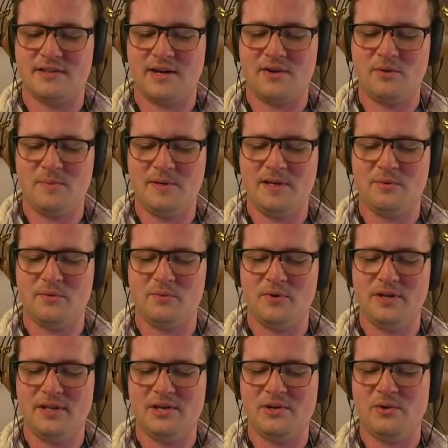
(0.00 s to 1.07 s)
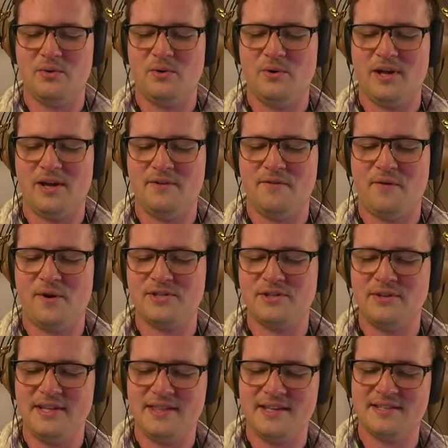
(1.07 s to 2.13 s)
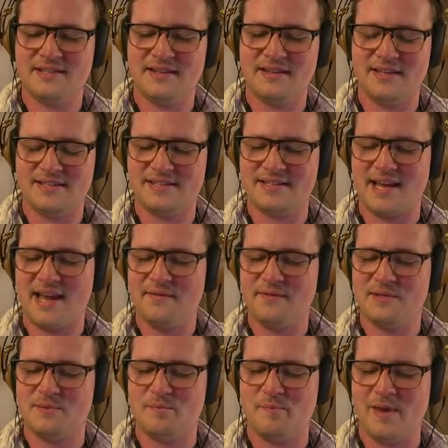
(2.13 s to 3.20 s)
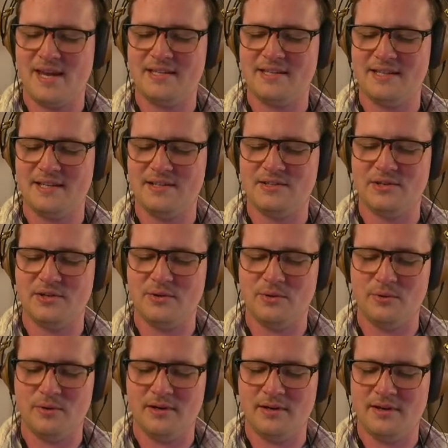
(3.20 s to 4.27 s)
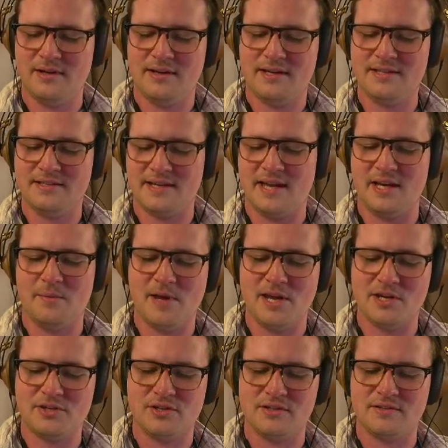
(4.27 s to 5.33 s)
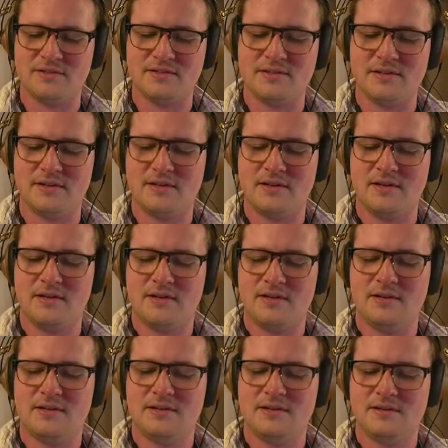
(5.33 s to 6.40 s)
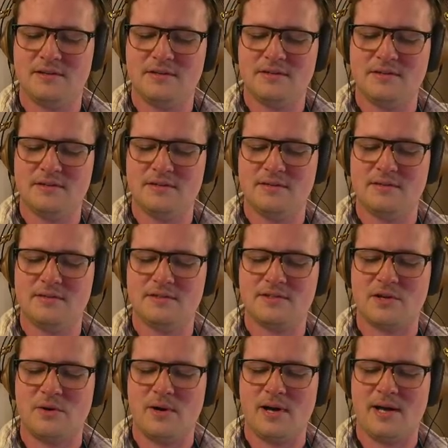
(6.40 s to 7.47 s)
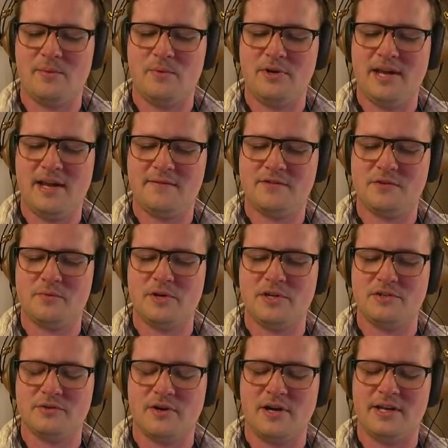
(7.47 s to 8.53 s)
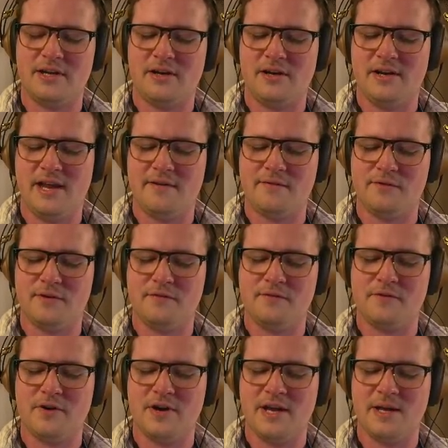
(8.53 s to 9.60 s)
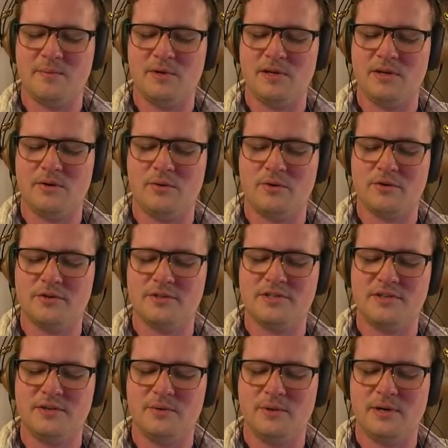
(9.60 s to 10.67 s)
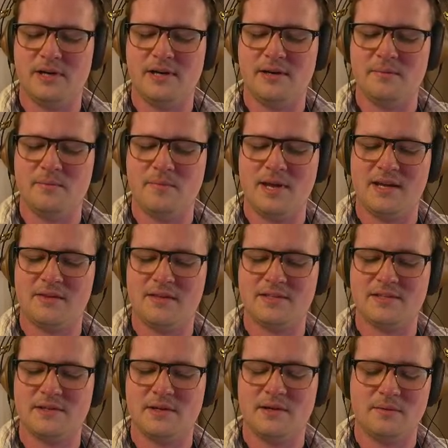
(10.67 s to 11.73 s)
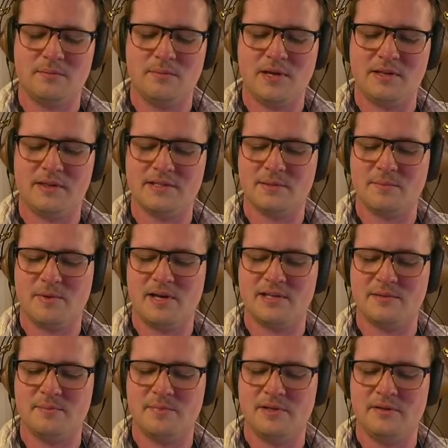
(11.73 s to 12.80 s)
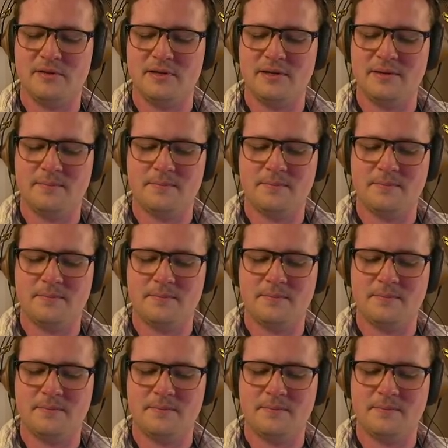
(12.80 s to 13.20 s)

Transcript: That would be really cool. Unfortunately, the staff is baked into his animations. So I would have to redraw it on every frame in order to make this a possibility.